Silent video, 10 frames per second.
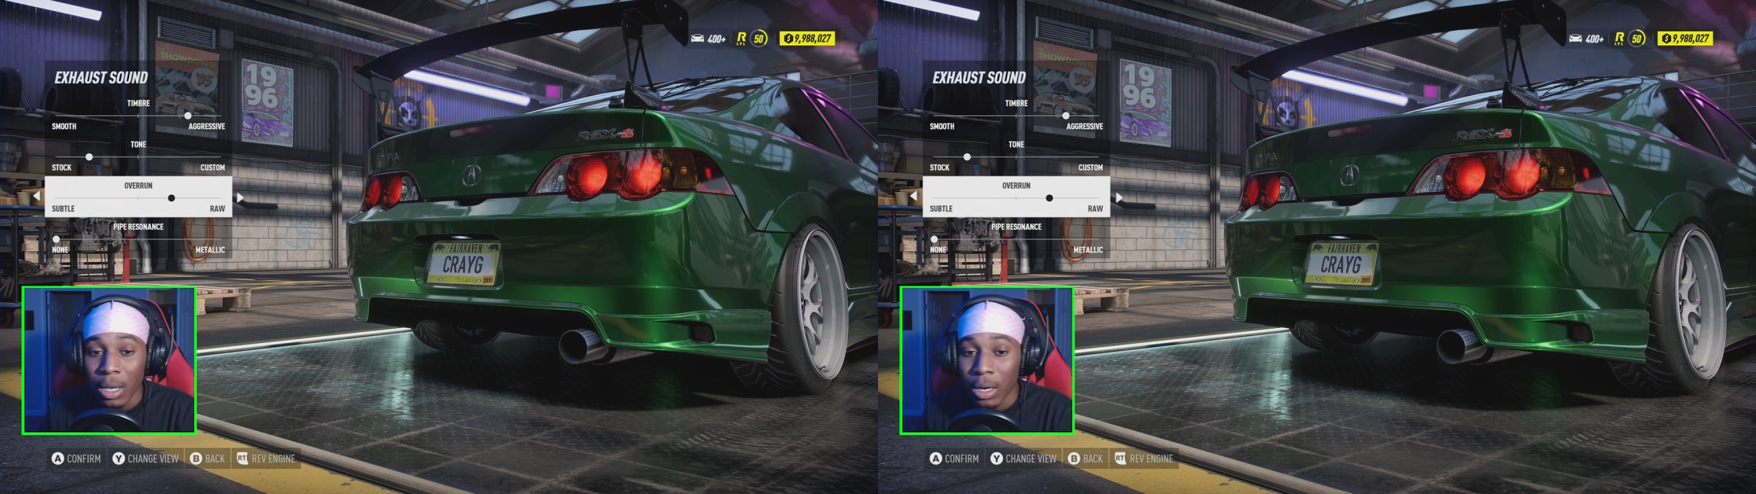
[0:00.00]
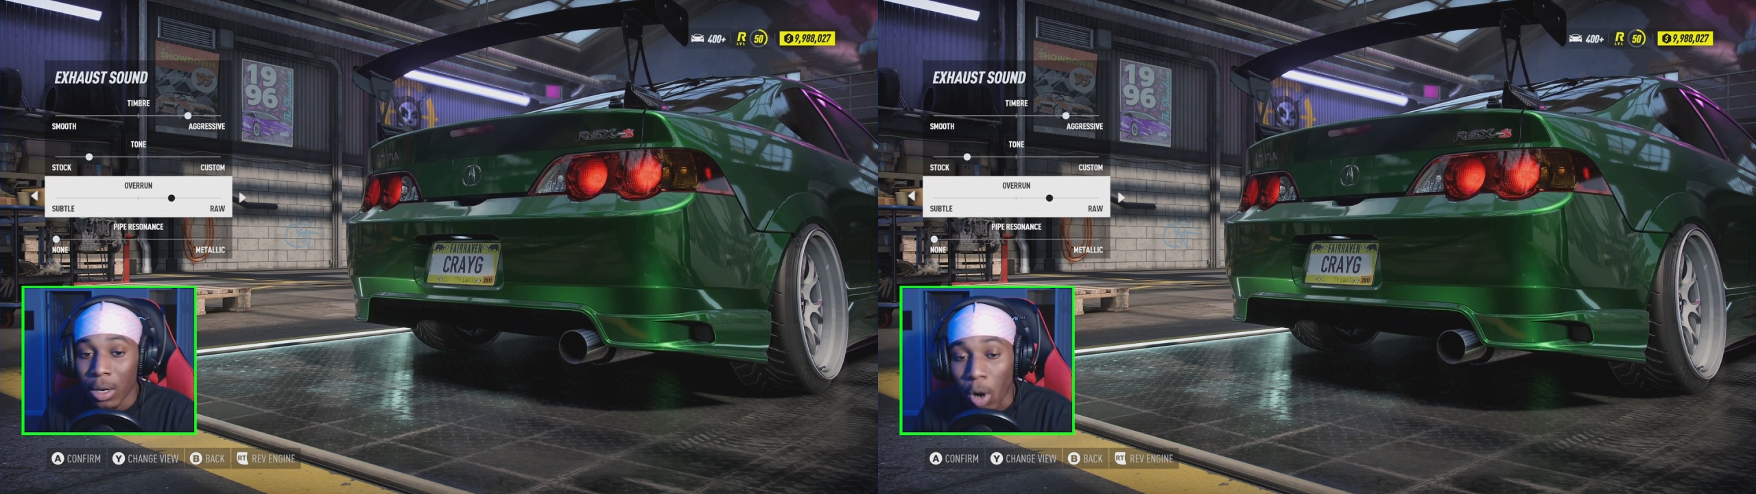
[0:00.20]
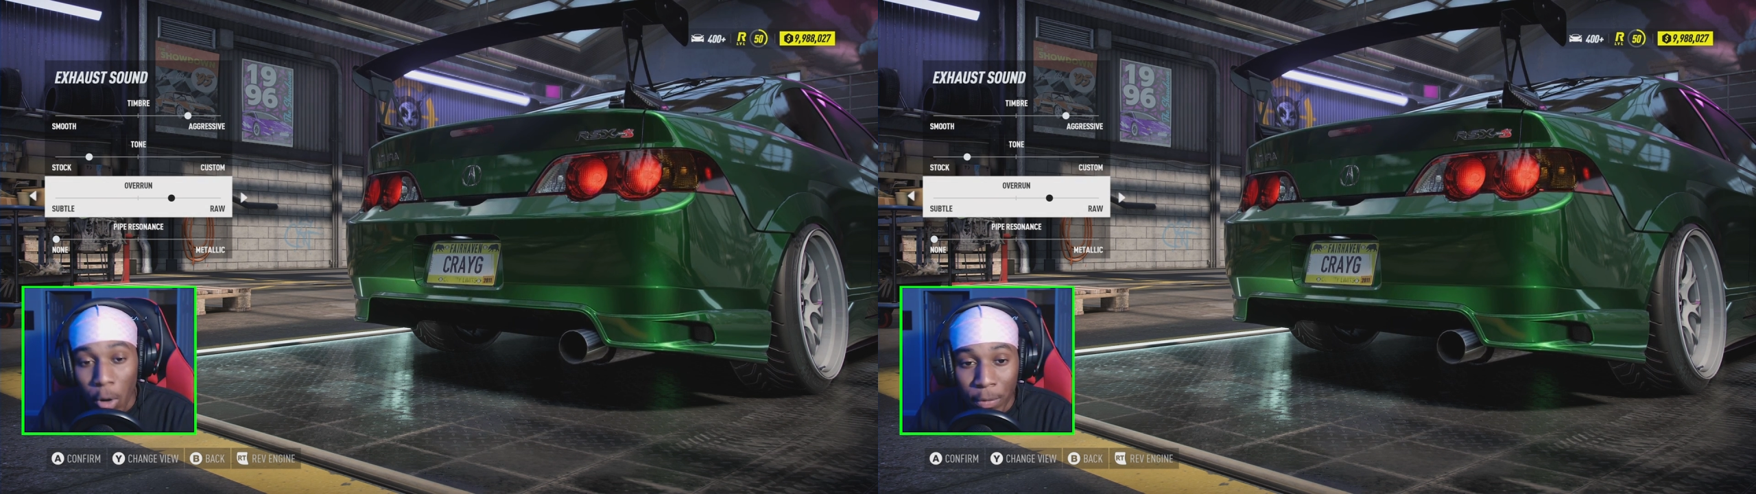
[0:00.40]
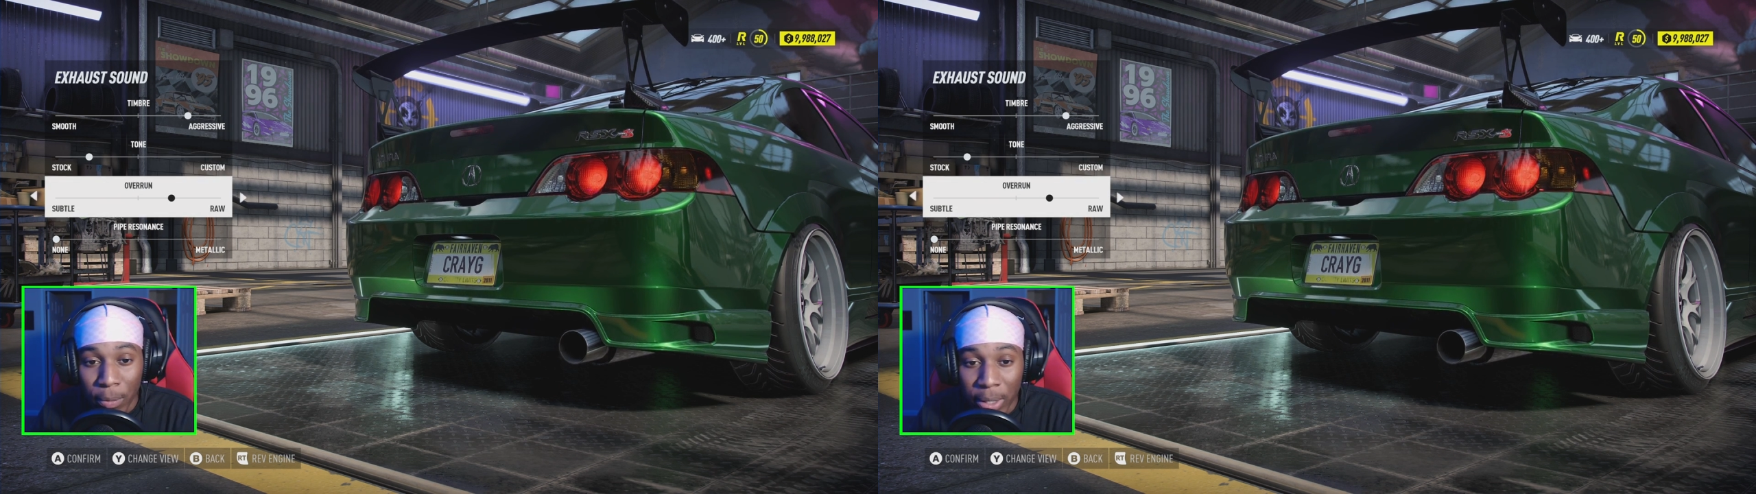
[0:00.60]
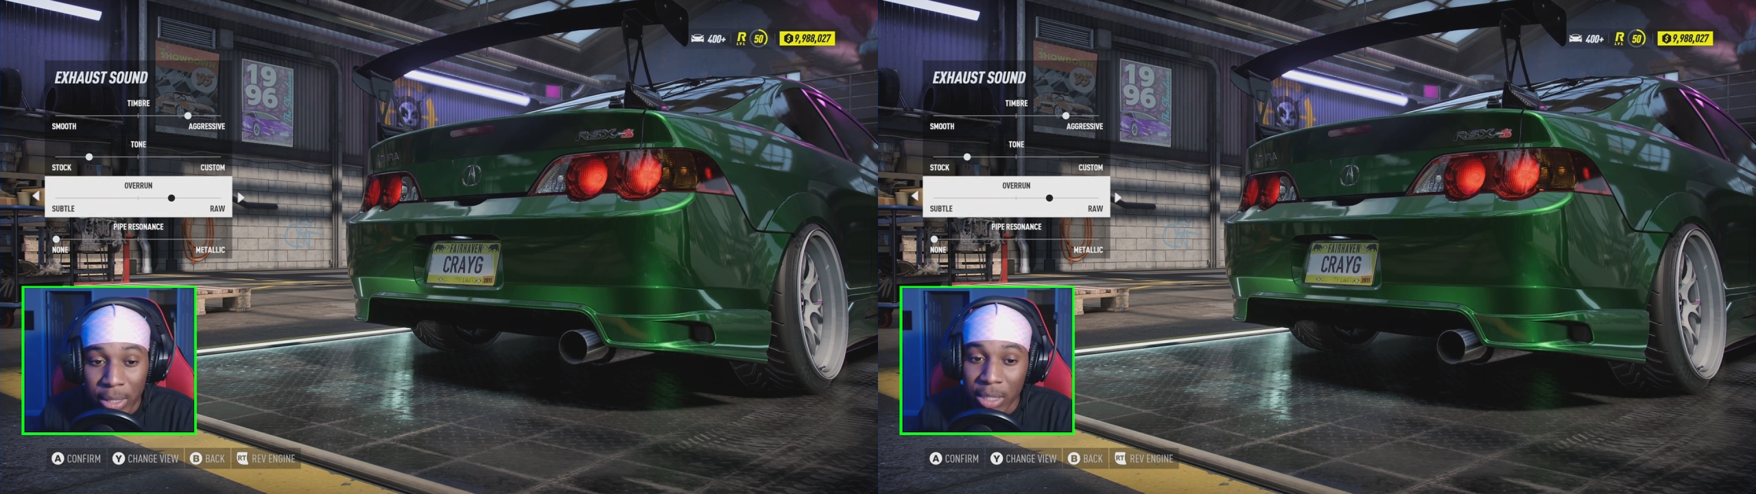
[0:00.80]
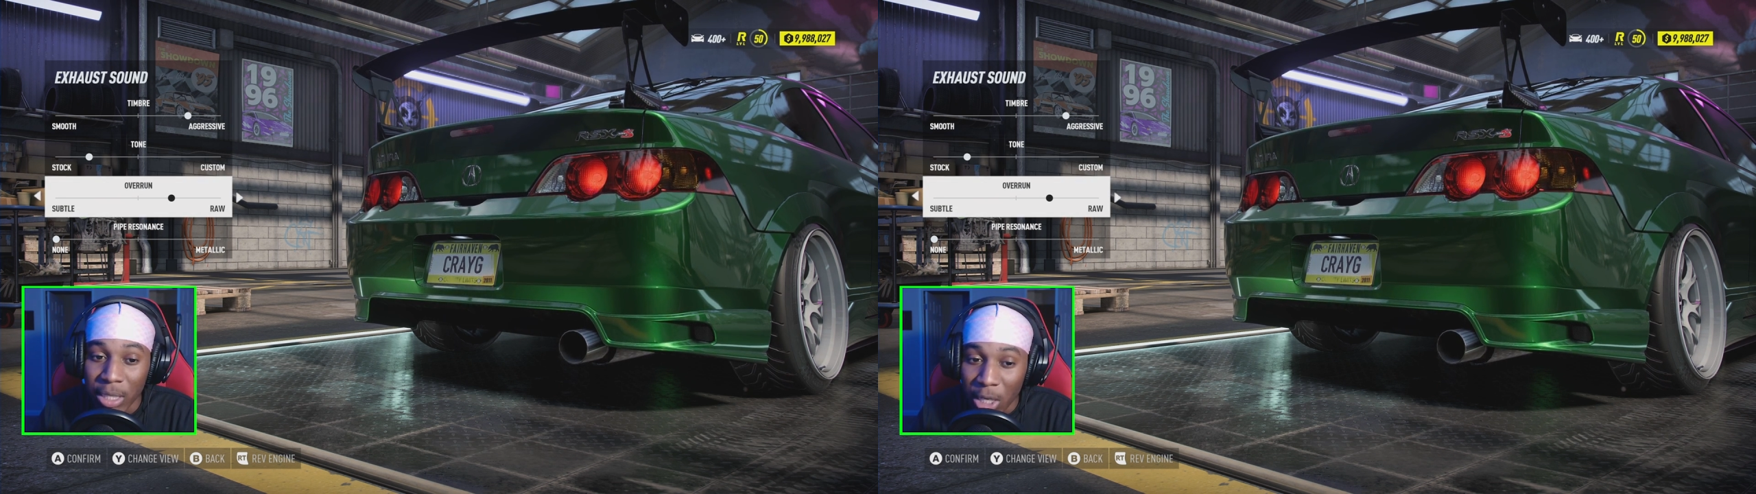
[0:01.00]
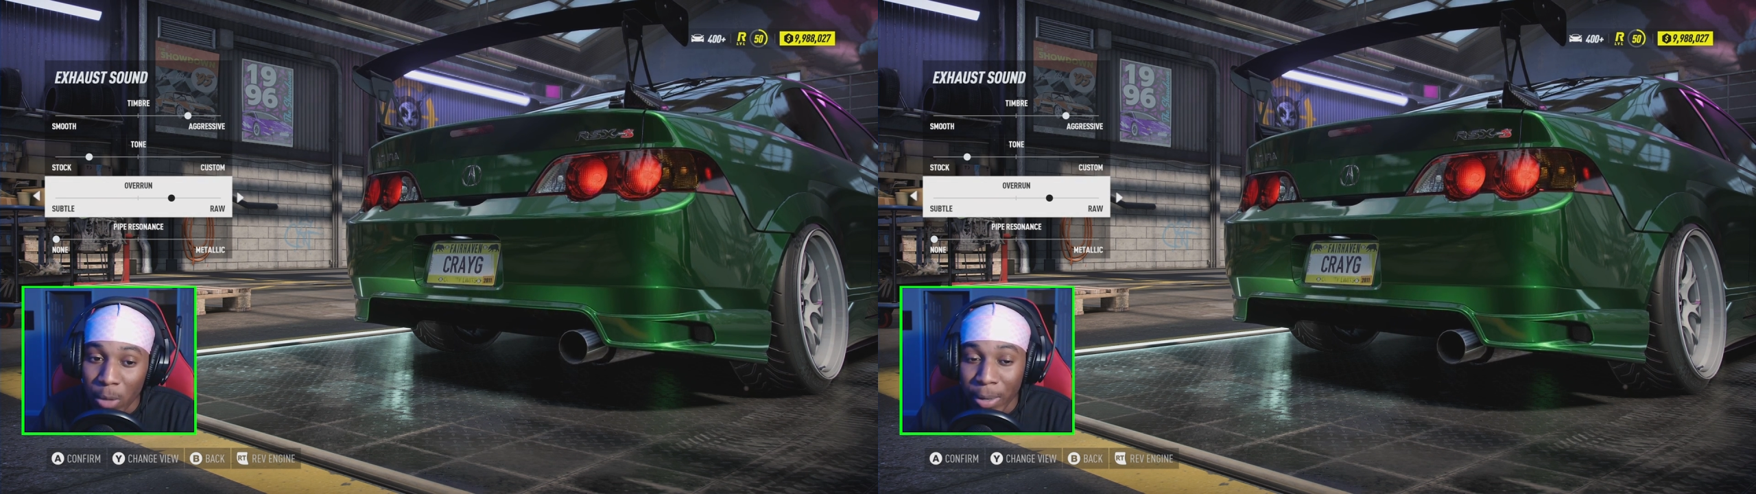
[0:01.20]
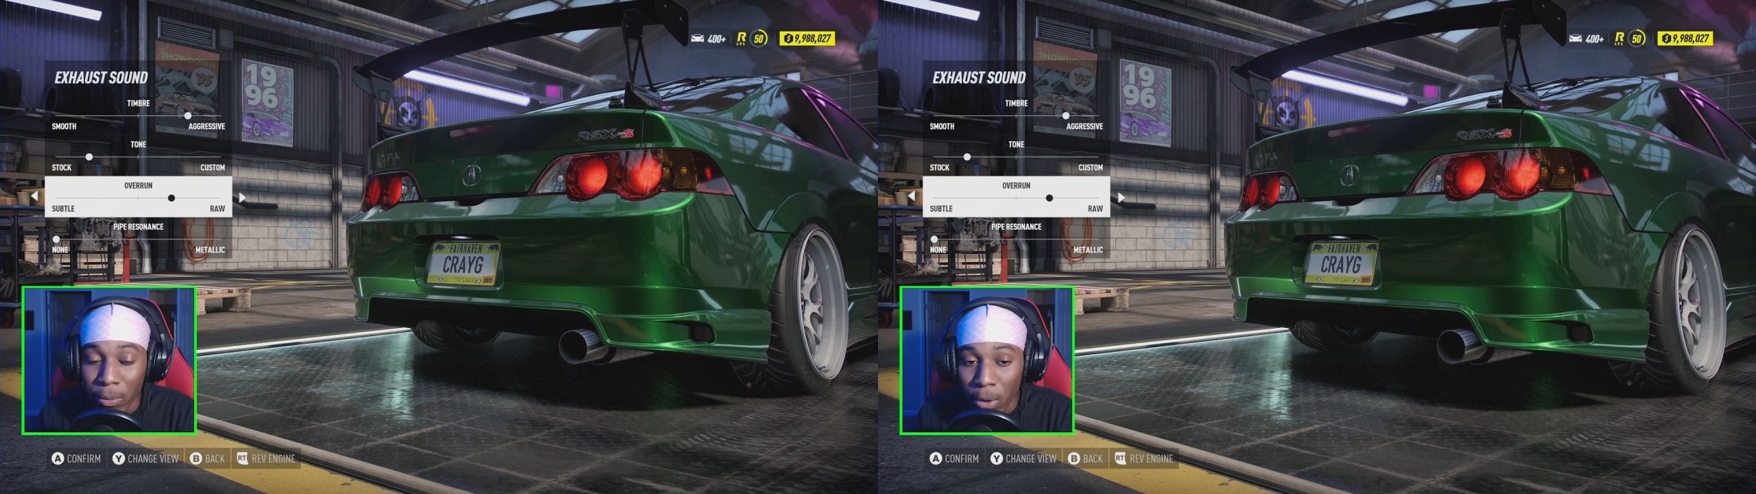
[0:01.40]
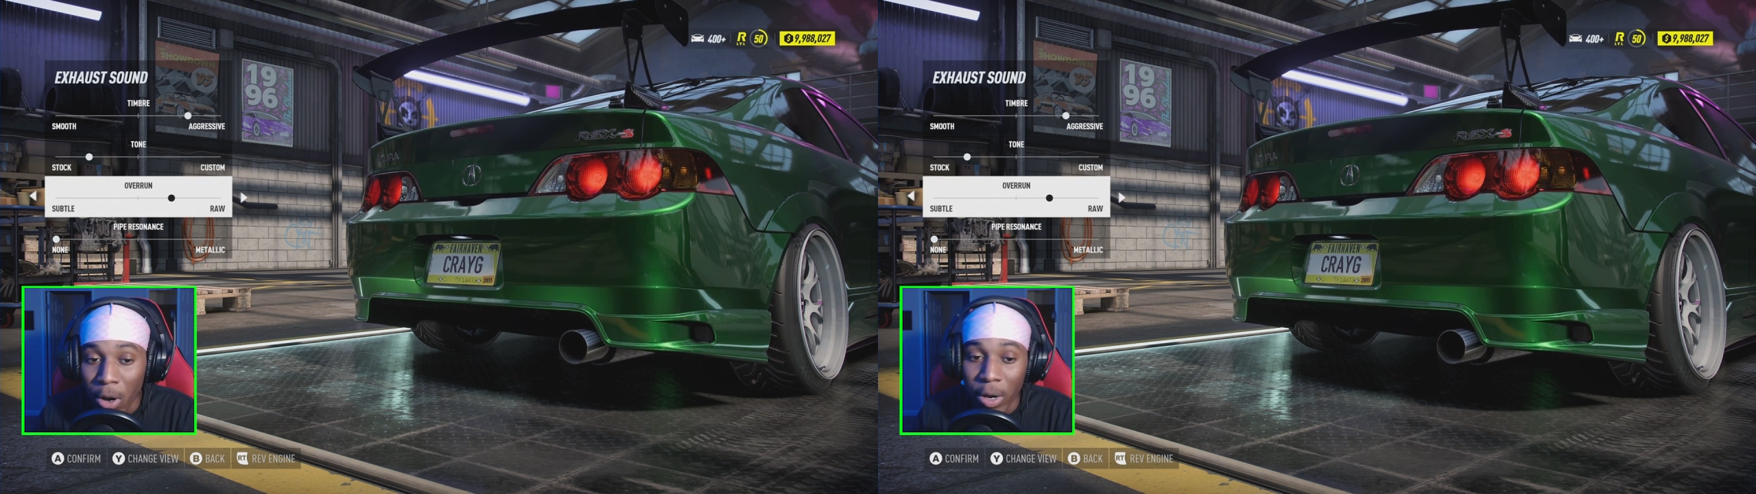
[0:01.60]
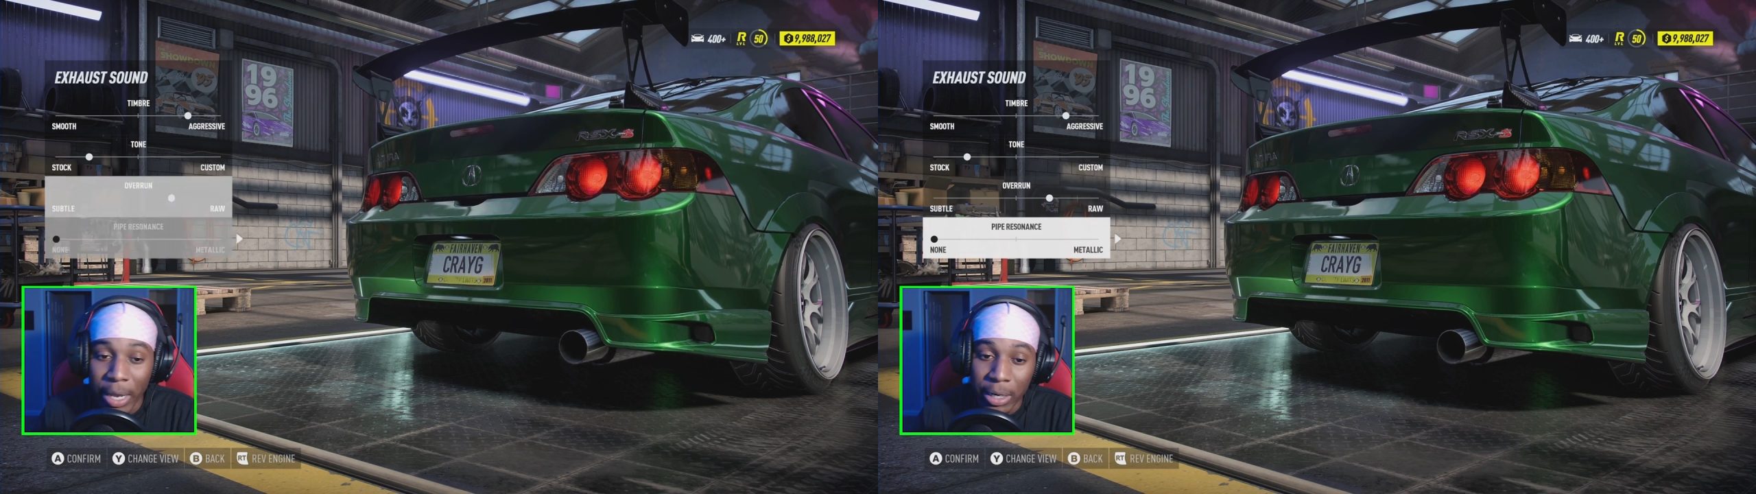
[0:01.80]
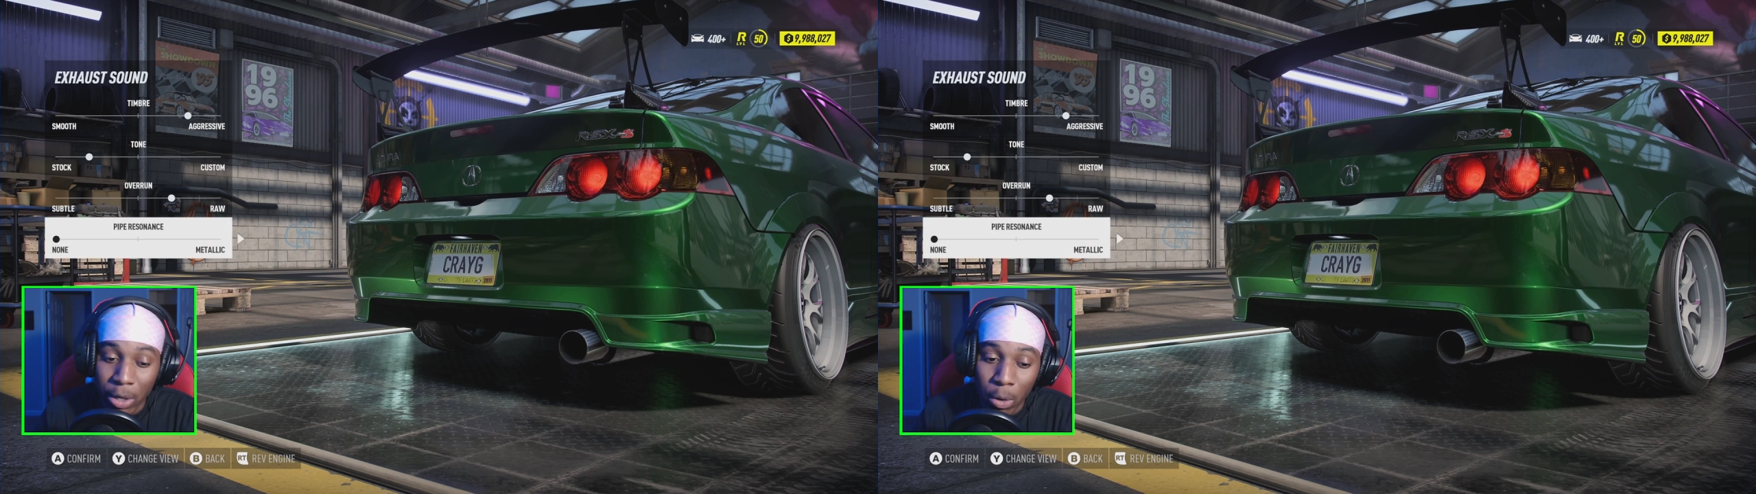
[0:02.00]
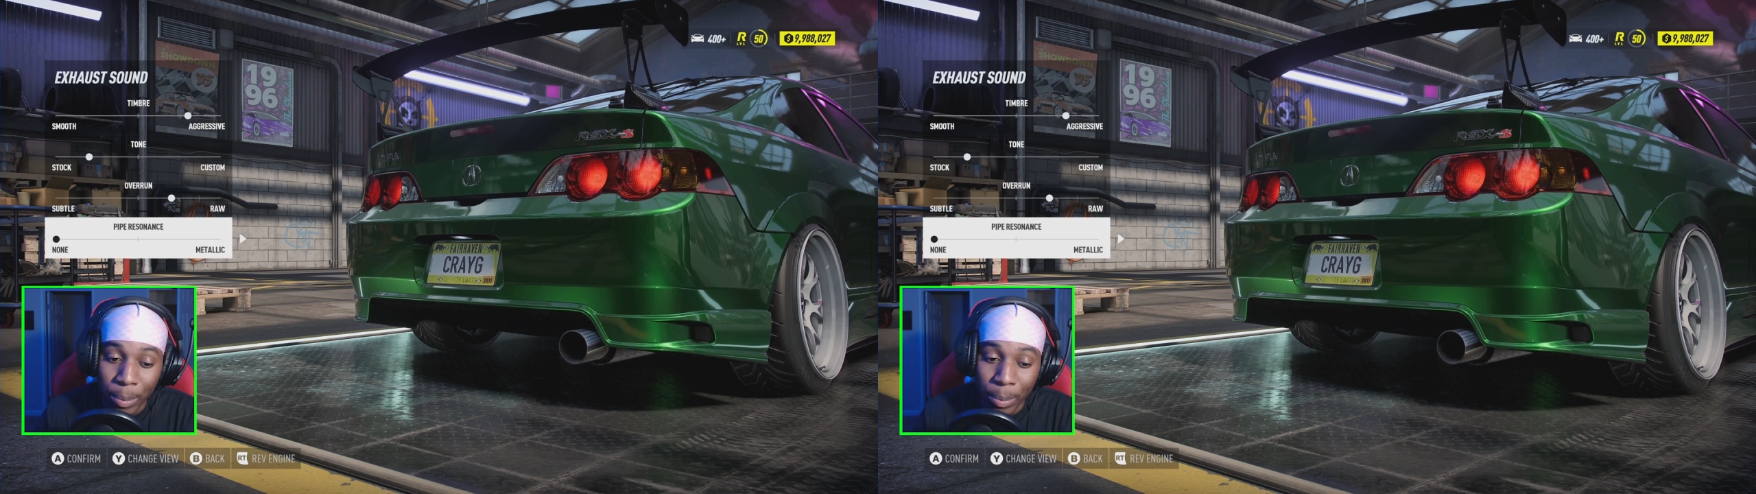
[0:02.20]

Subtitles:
Overrun is a little bit raw and no